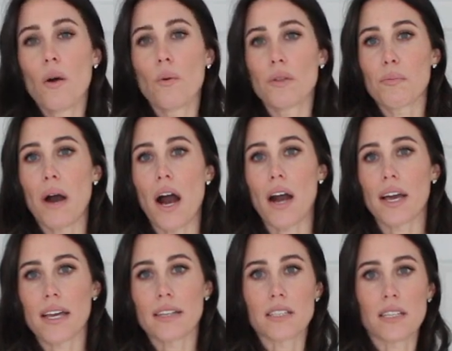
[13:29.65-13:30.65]
with
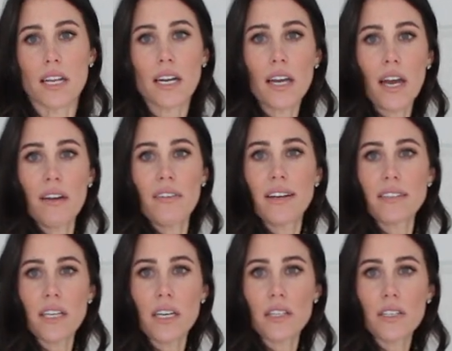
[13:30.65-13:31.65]
pockets and then it kind of
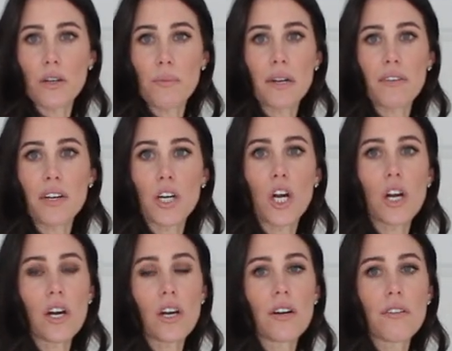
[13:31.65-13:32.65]
has like a little bit of a
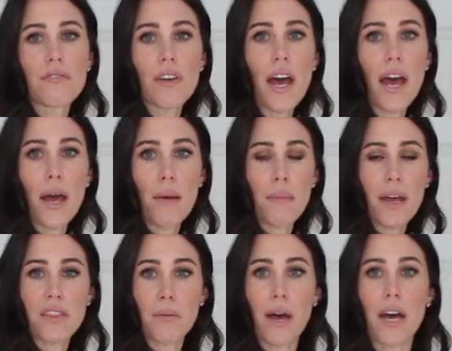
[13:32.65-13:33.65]
curve hem
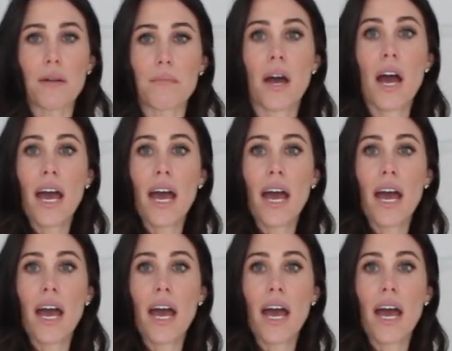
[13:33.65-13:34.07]
at the bottom